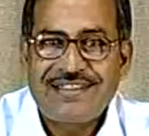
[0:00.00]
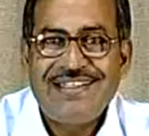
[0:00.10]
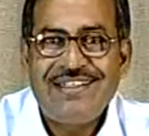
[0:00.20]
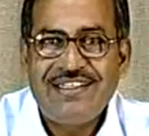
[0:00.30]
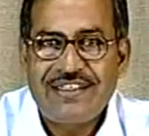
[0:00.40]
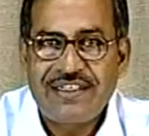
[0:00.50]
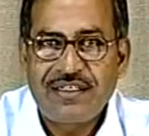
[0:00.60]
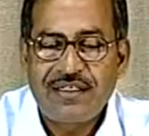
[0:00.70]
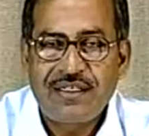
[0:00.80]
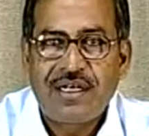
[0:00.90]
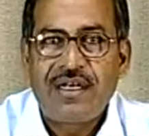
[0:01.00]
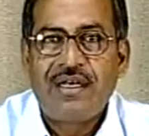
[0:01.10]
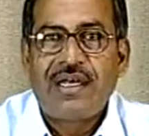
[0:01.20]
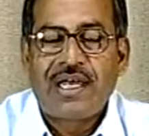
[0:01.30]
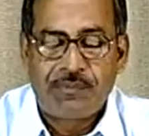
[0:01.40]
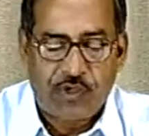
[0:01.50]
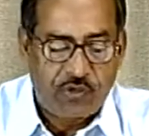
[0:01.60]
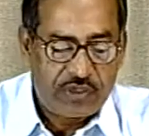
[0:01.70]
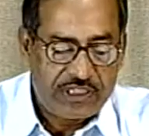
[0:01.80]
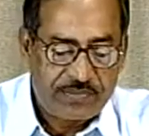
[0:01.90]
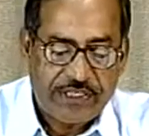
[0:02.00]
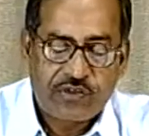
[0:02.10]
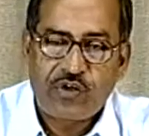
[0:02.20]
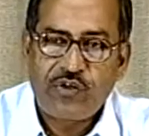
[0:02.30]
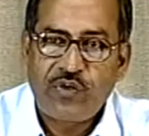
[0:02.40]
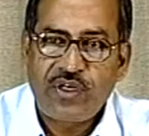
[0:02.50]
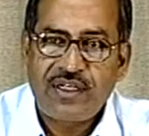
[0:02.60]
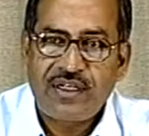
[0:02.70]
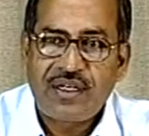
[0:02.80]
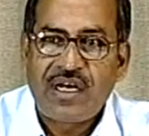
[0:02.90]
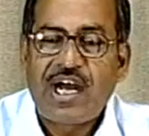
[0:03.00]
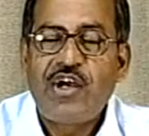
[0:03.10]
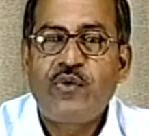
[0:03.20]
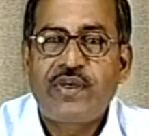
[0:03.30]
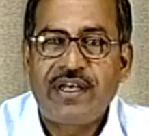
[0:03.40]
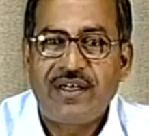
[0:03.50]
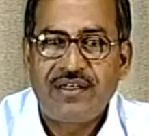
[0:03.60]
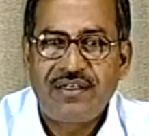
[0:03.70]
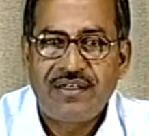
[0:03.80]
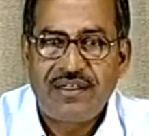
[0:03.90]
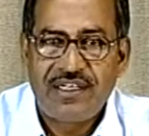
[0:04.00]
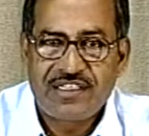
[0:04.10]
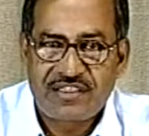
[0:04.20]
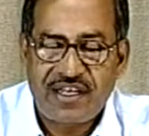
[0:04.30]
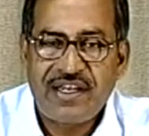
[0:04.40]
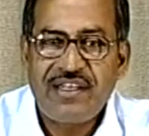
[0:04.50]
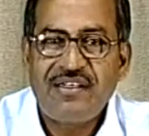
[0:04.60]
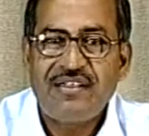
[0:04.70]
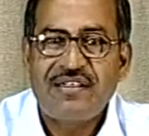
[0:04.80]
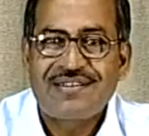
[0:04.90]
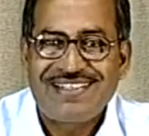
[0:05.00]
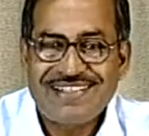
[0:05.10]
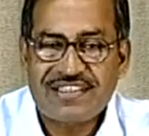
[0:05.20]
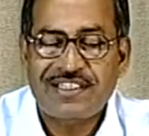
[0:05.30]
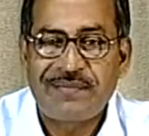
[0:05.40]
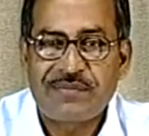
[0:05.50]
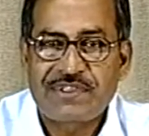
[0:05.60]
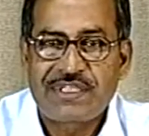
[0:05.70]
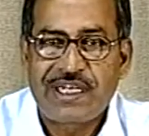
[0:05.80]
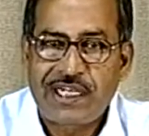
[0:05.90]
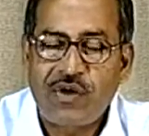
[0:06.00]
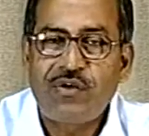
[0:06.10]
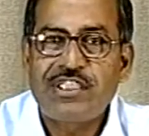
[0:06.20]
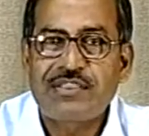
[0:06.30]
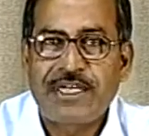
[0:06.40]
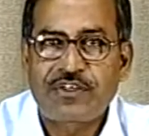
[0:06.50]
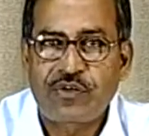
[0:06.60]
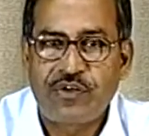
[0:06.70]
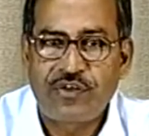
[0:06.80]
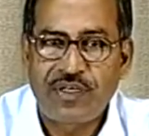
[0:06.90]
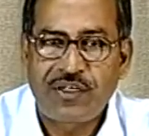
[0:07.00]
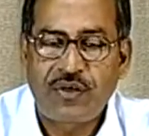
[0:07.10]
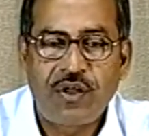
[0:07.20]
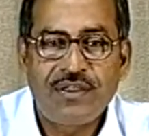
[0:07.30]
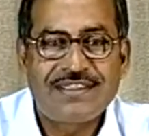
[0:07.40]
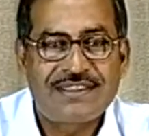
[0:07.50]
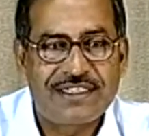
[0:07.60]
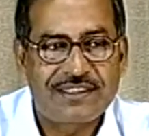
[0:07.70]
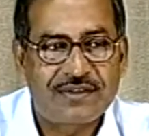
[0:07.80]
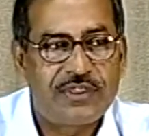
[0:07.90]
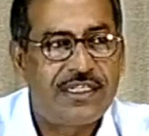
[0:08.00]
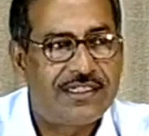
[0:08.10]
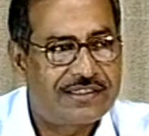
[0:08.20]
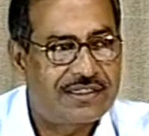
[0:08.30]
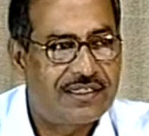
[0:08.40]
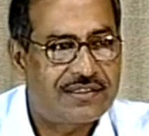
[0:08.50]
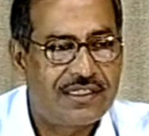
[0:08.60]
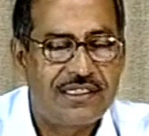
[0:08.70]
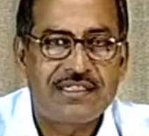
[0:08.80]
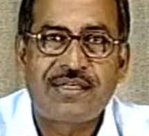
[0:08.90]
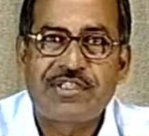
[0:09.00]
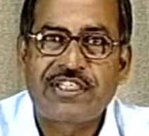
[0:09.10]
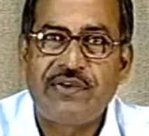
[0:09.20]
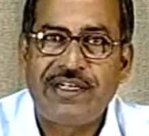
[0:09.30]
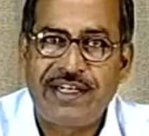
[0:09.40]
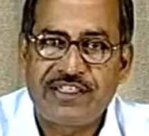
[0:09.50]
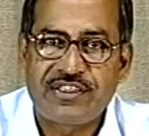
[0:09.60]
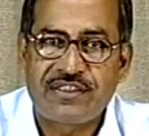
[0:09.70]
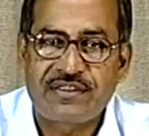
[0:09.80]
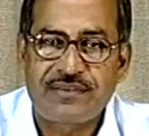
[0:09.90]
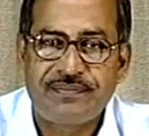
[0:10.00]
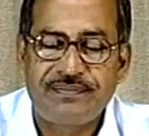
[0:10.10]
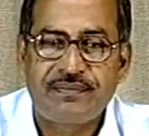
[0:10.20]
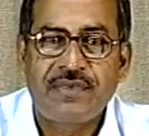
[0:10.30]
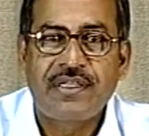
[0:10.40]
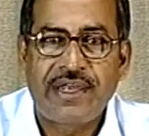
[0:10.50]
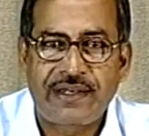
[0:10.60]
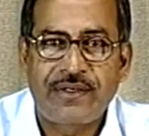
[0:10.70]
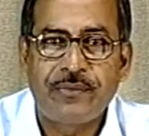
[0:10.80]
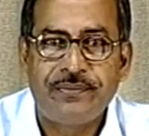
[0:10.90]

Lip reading: in detail about this microcontroller, how you can design systems around this microcontroller. All these things we shall discuss in the subsequent lectures. Thank you.